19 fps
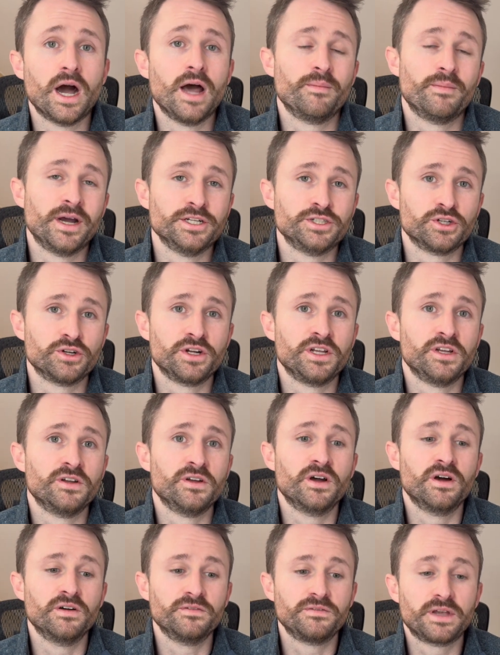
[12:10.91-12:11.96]
on my journey
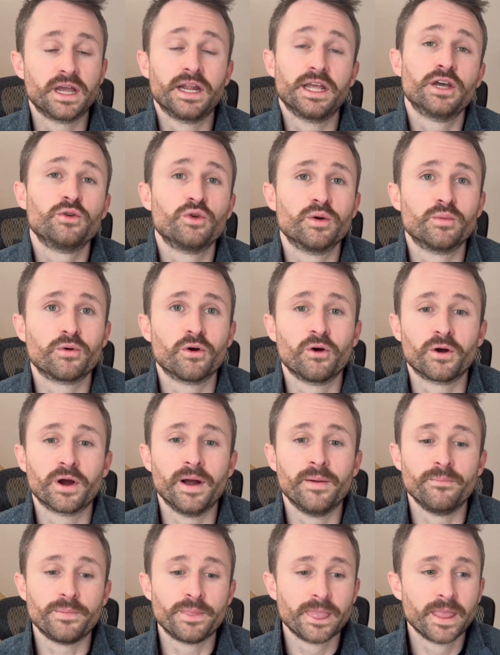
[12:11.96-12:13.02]
of getting into a
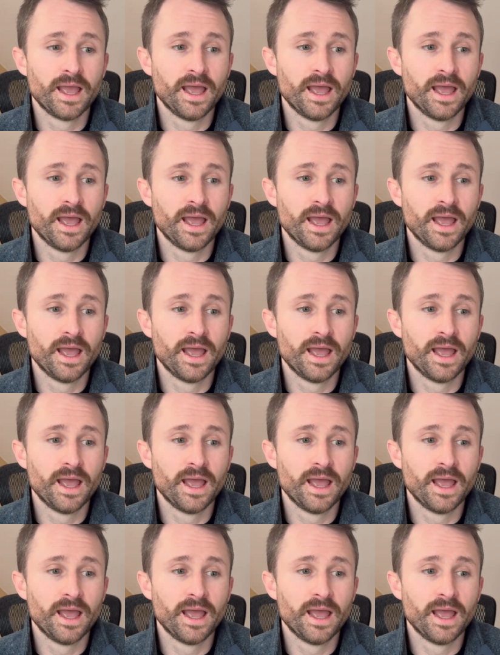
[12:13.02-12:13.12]
program,